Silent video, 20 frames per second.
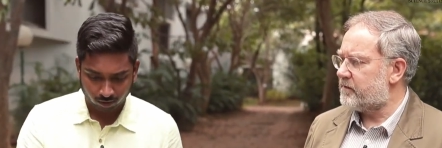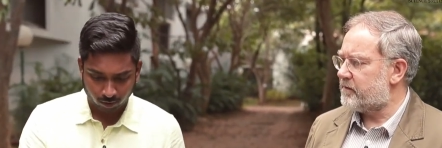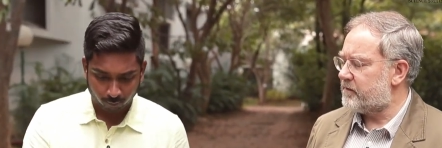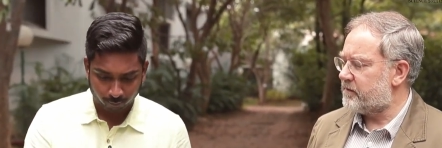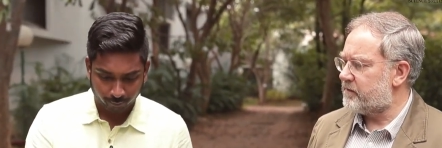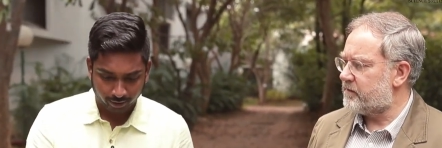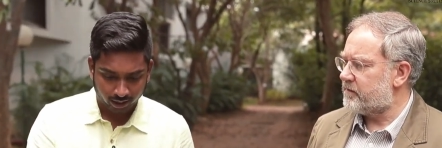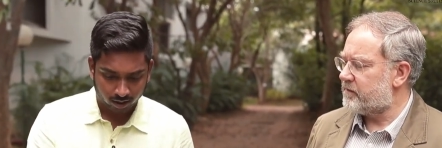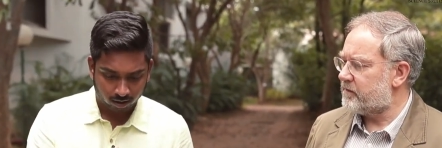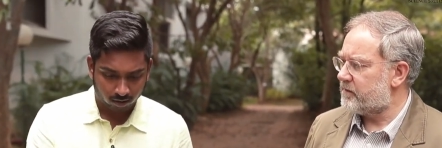
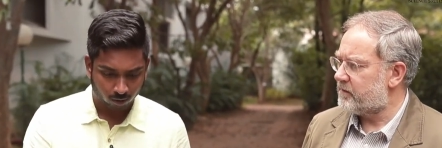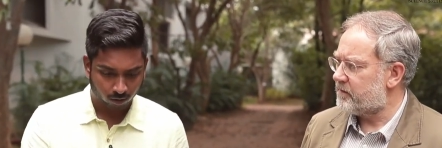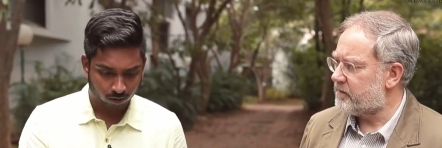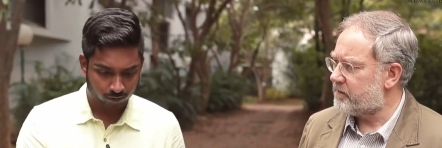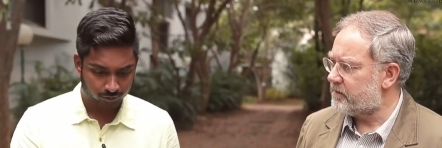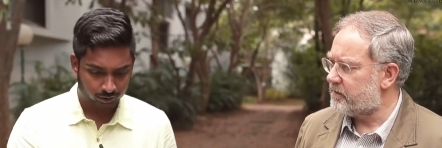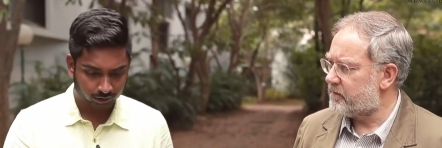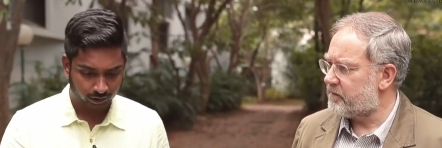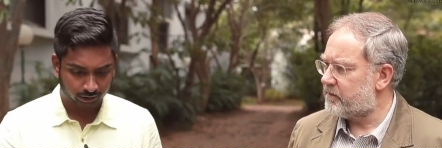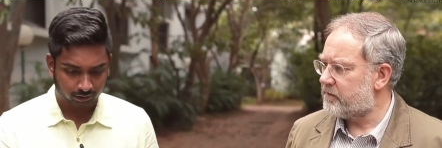Speaker 1: made a lot
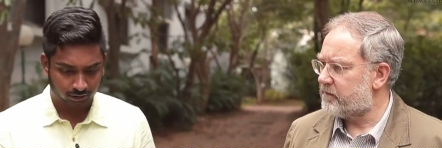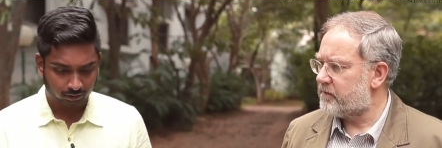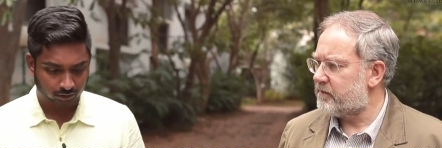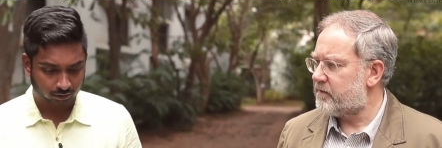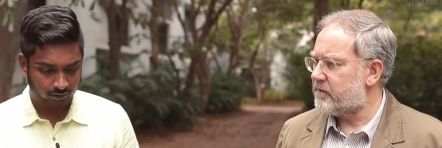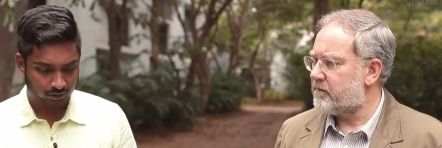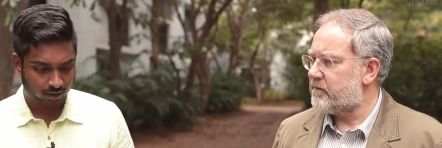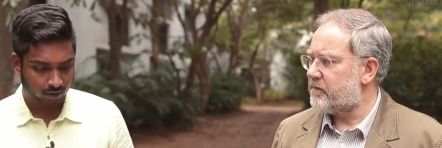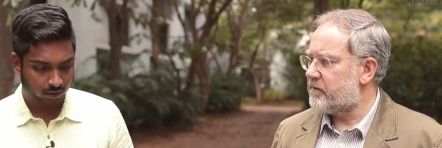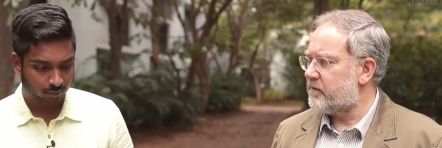of
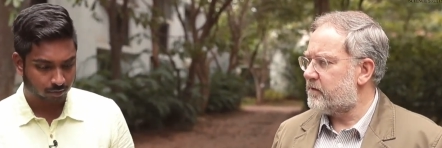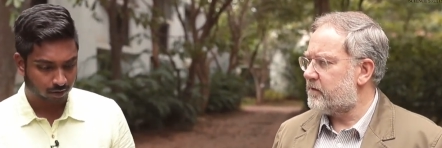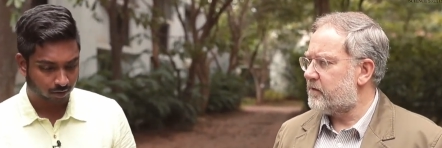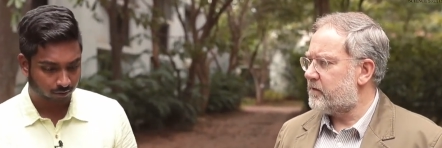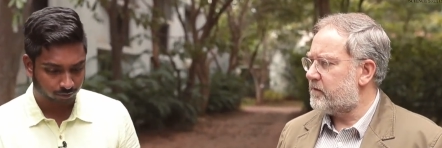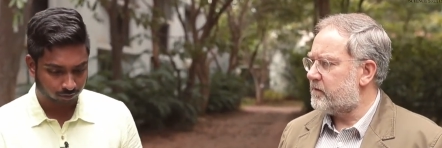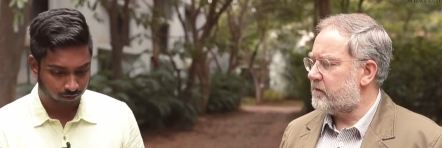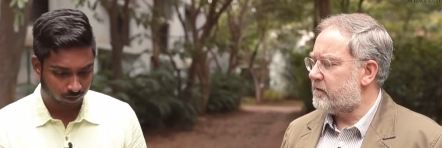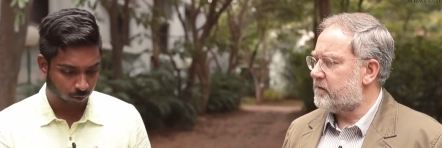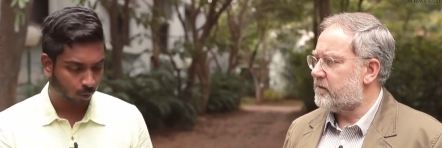changes in terms
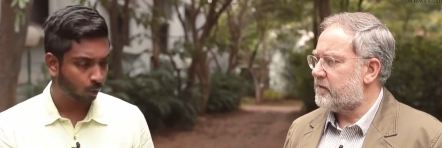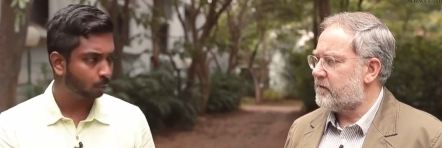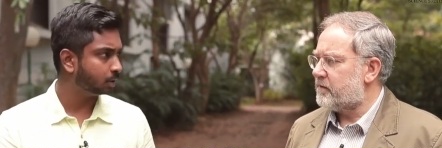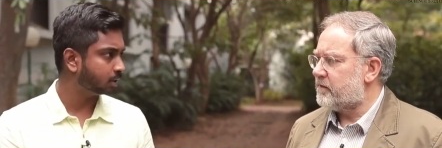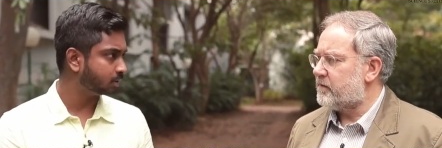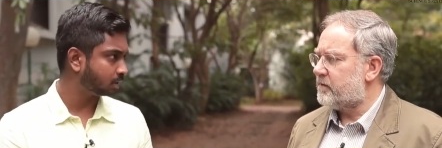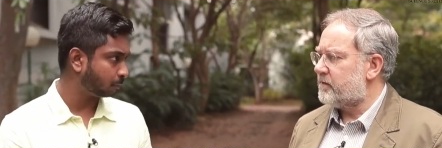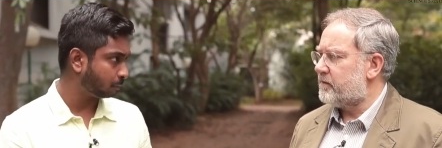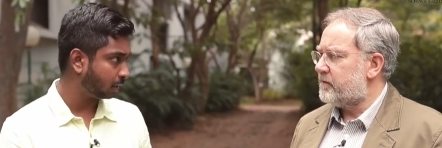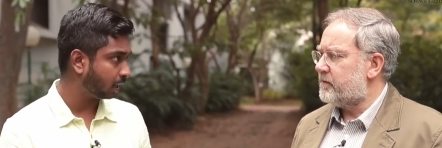of the
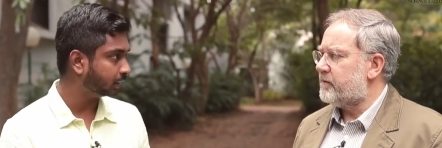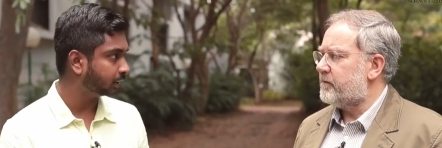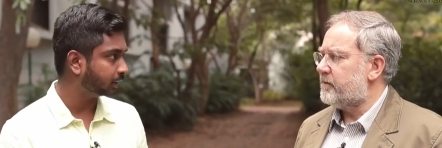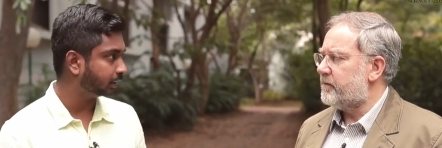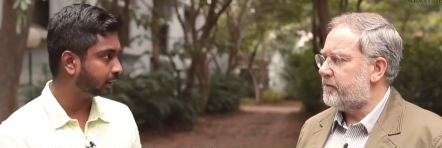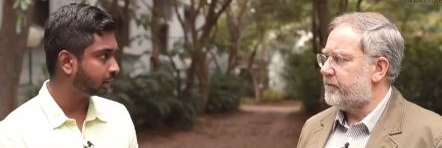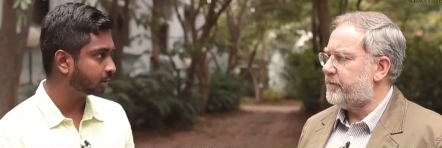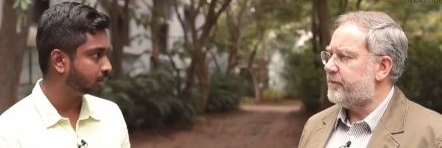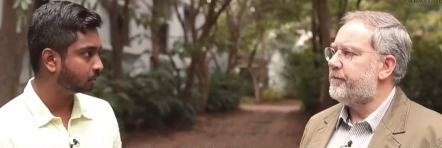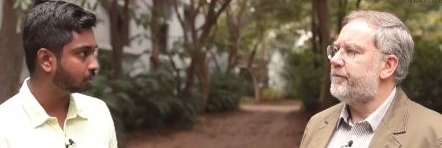global supply
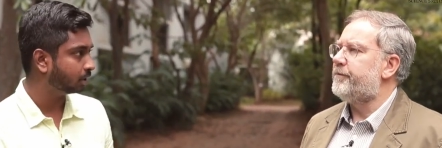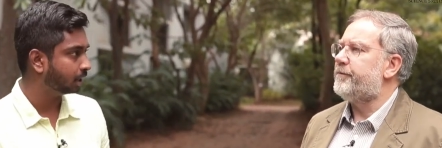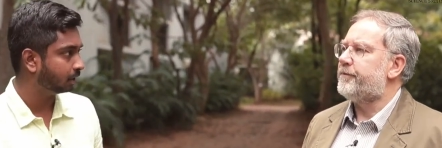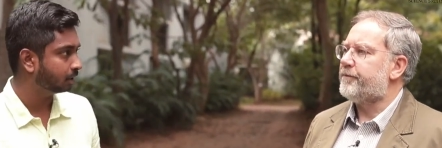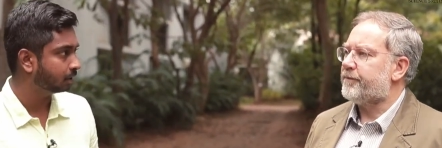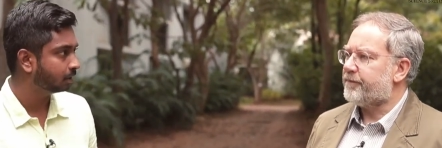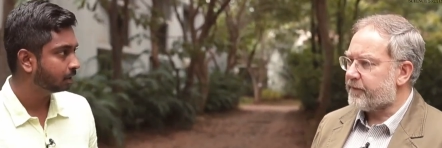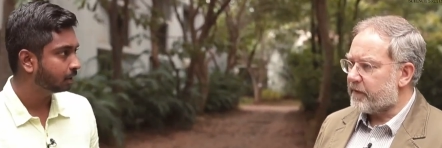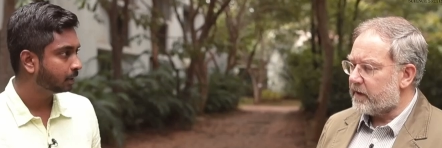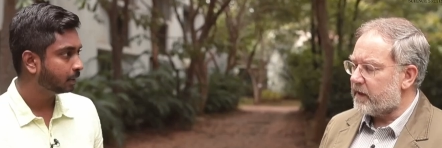chain as
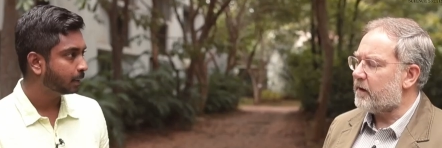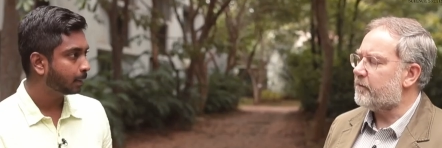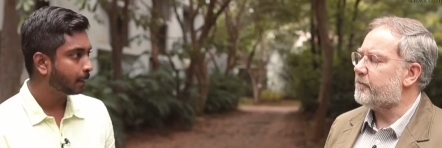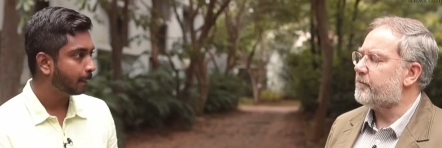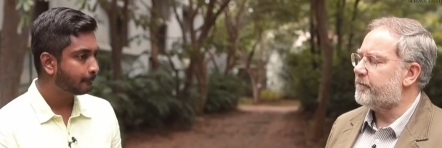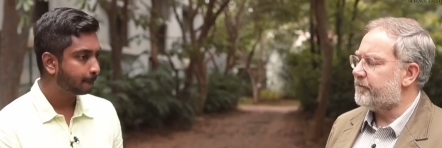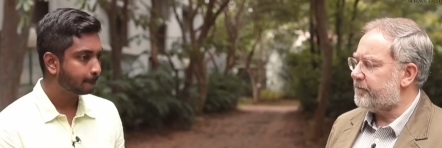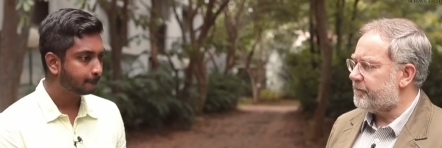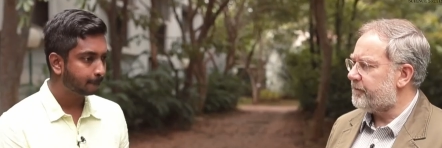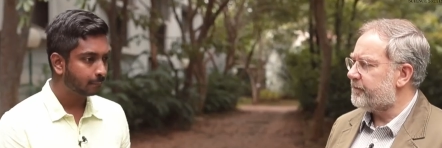well. Yeah.
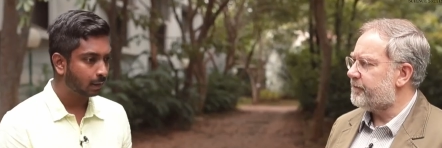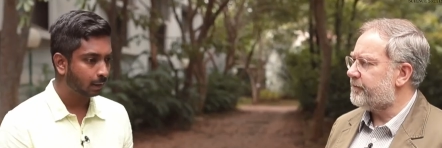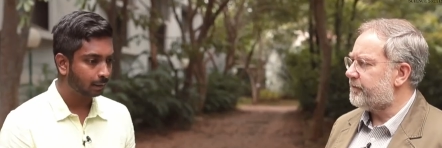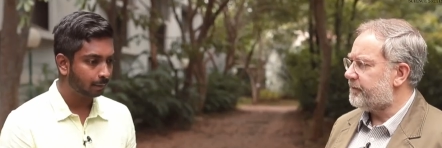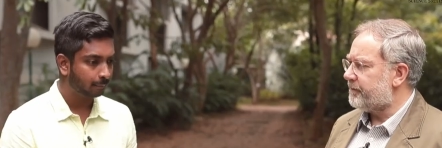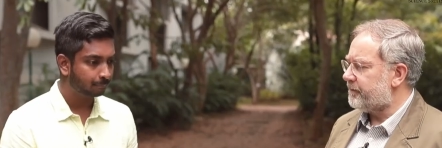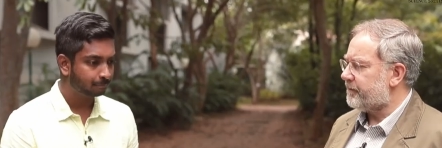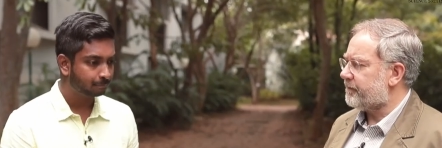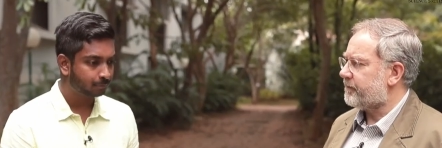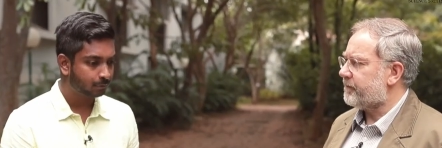
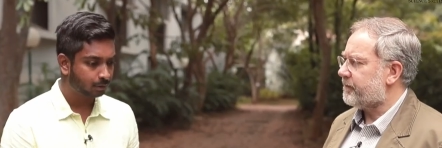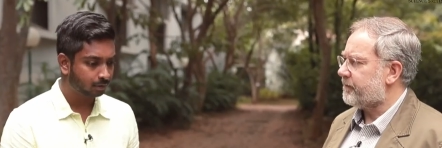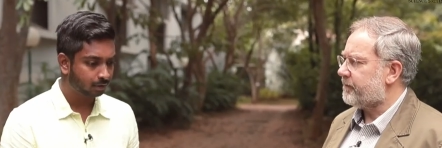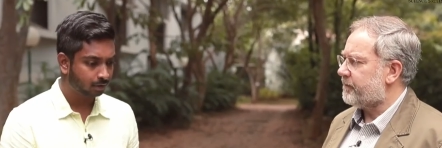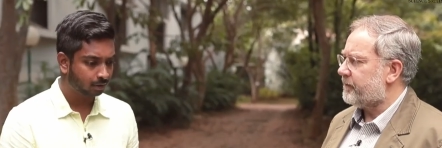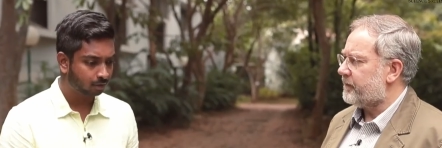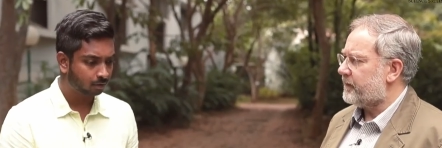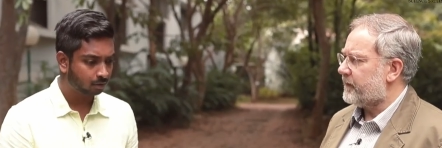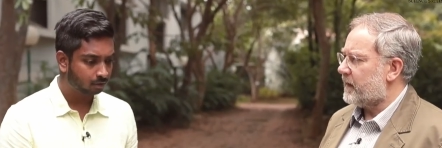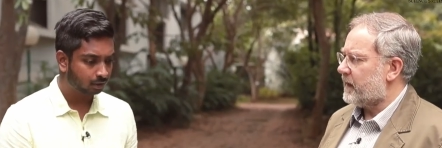Uh, so,
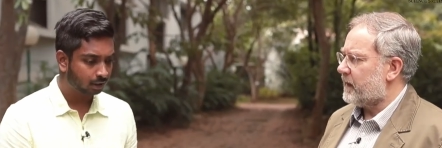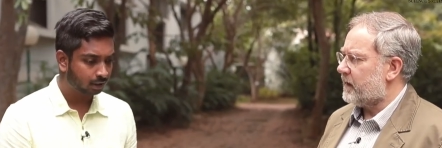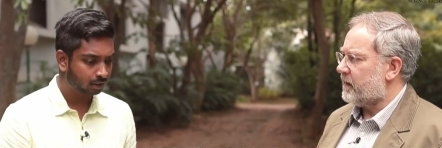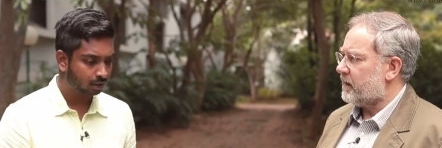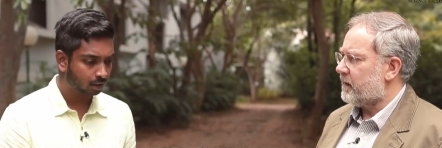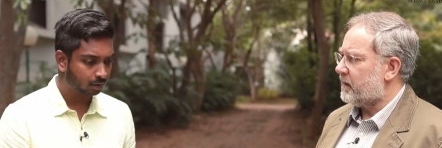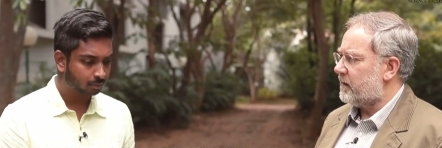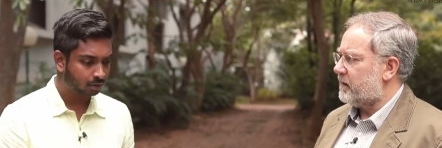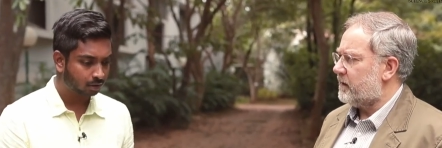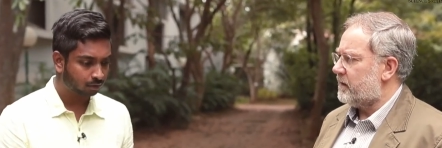you know, in
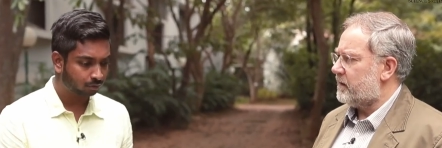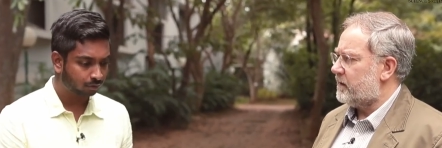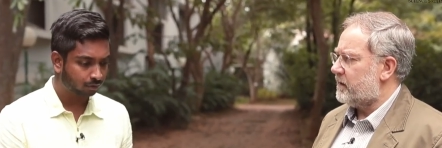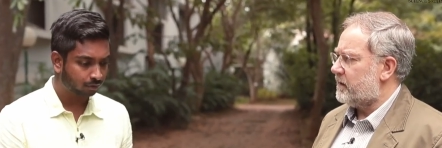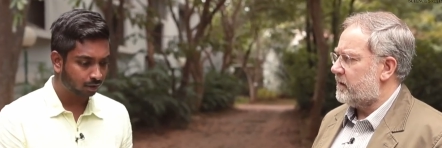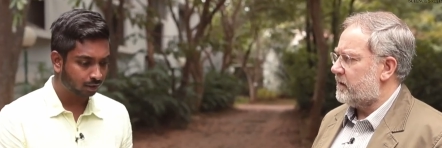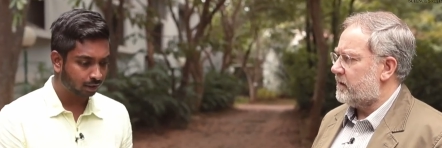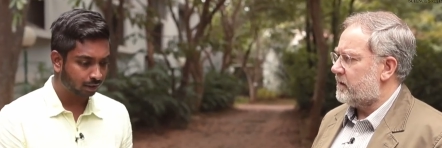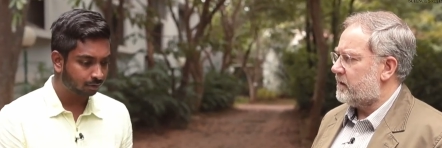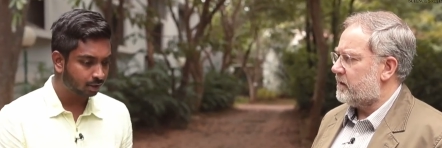terms of
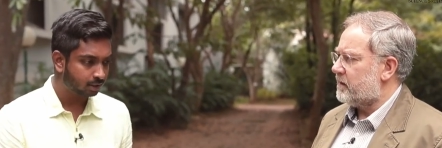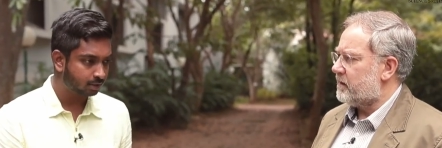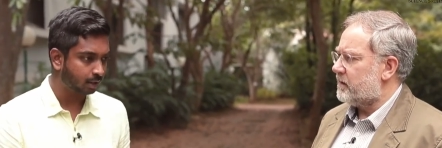even